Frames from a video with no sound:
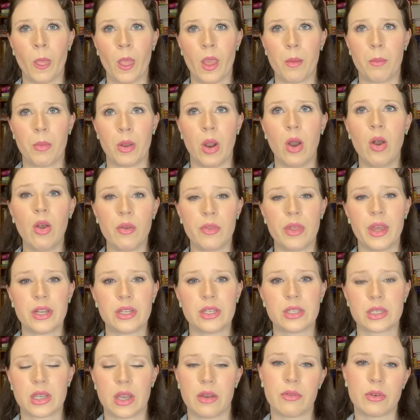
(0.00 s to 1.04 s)
But all of that
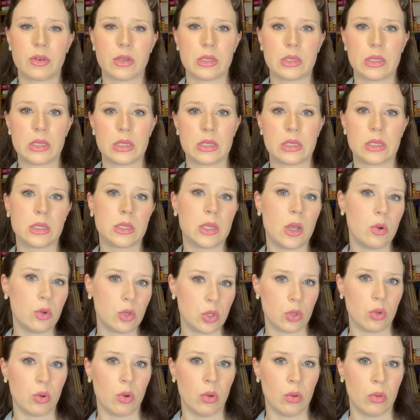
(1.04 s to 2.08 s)
just covers the
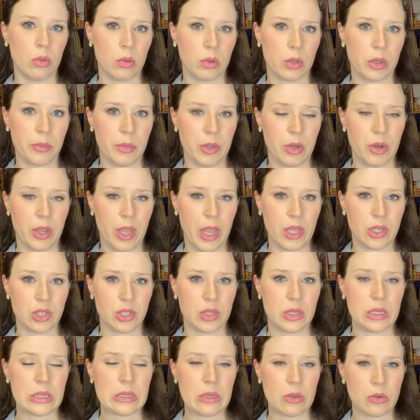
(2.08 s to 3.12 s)
social
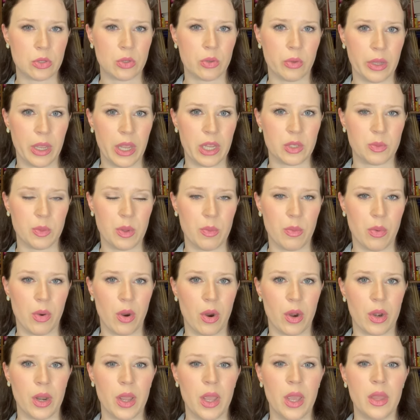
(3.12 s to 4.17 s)
communication, the social engagement
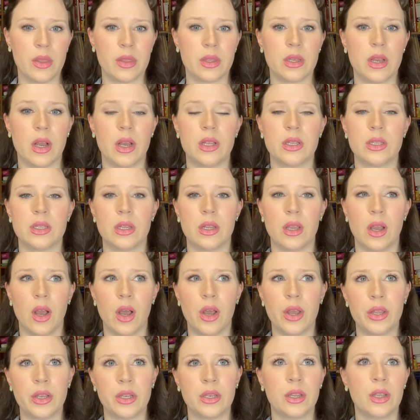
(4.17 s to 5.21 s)
part, the
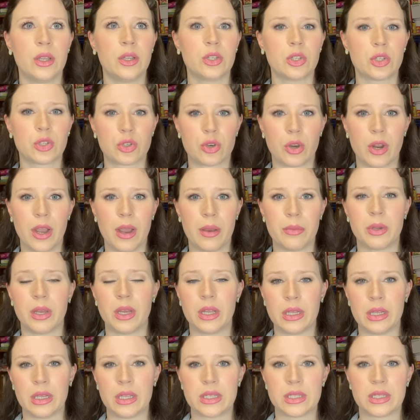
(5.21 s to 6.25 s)
undescribed,
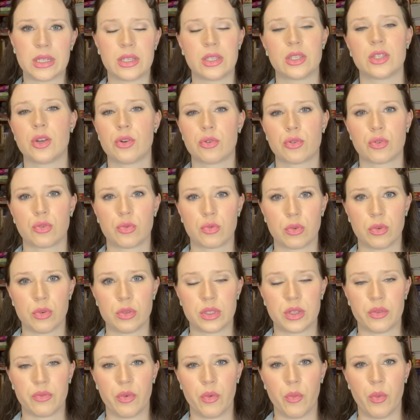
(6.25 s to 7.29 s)
unlisted social rules,
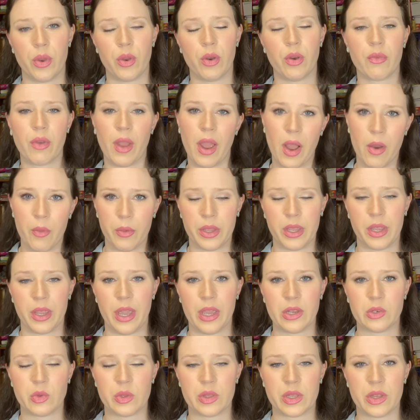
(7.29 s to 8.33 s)
if you will, of how we
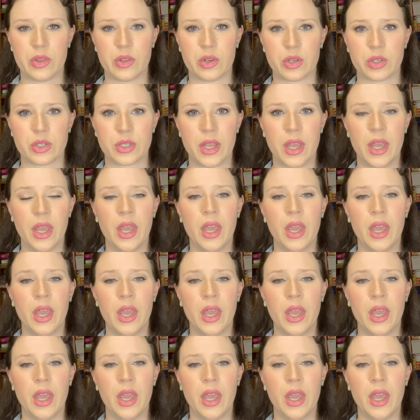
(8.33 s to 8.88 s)
engage with others.